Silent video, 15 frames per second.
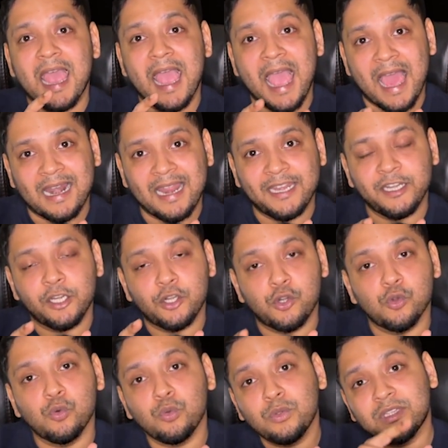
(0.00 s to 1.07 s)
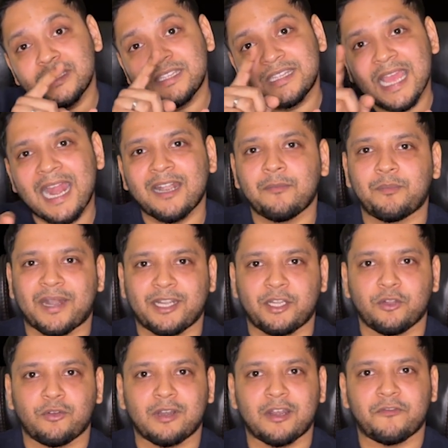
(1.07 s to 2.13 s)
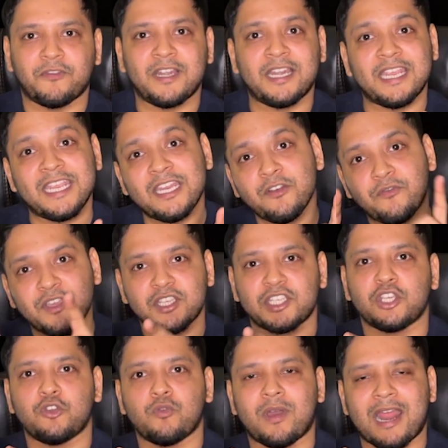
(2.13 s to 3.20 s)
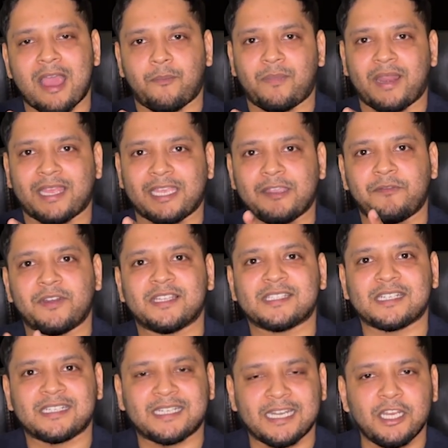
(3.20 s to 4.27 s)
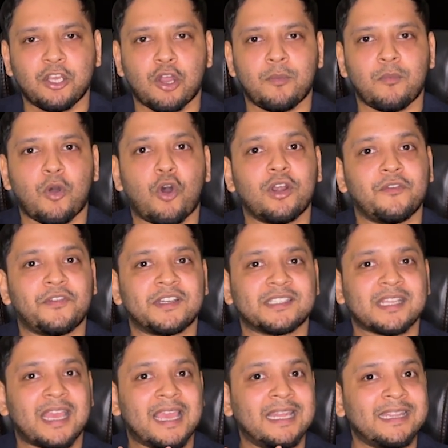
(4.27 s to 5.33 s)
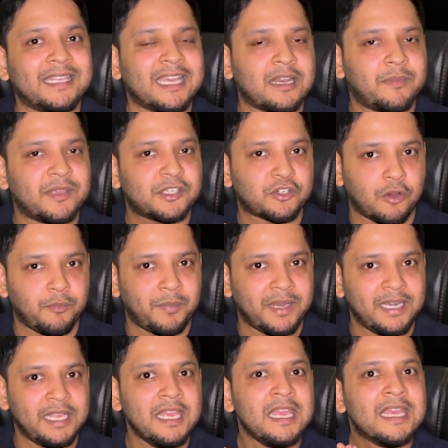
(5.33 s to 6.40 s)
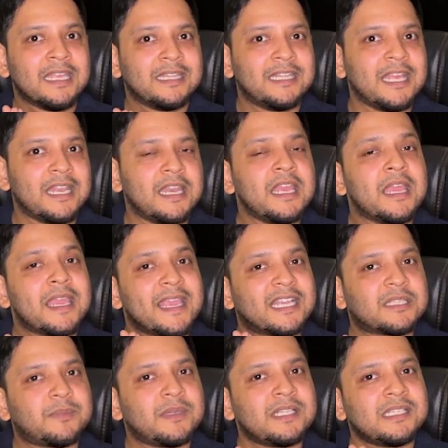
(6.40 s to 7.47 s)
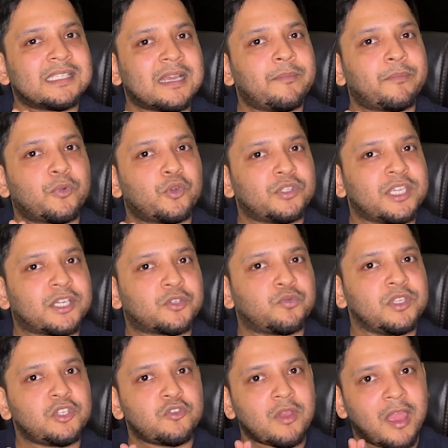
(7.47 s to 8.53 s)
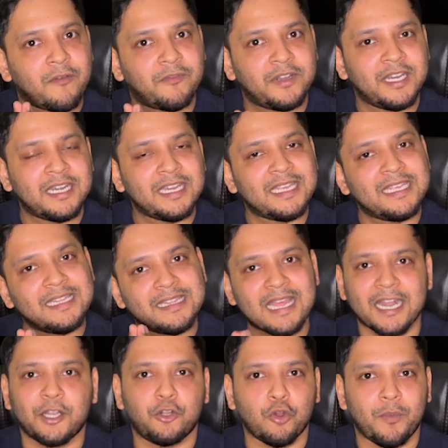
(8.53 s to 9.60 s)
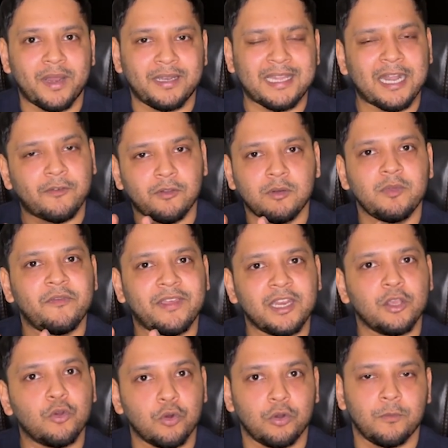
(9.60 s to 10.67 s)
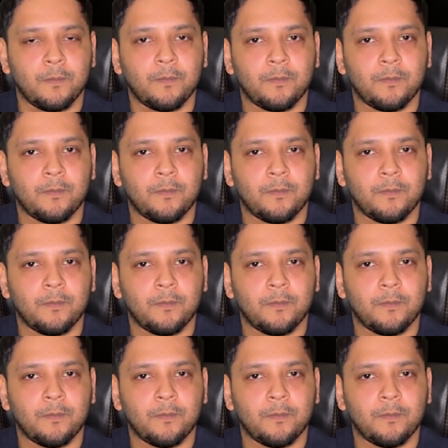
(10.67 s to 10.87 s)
aligned to that particular field in which you are applying. If it is a telecom or if it is a healthcare based company, then explain some projects which you have did in that domain. That will be very good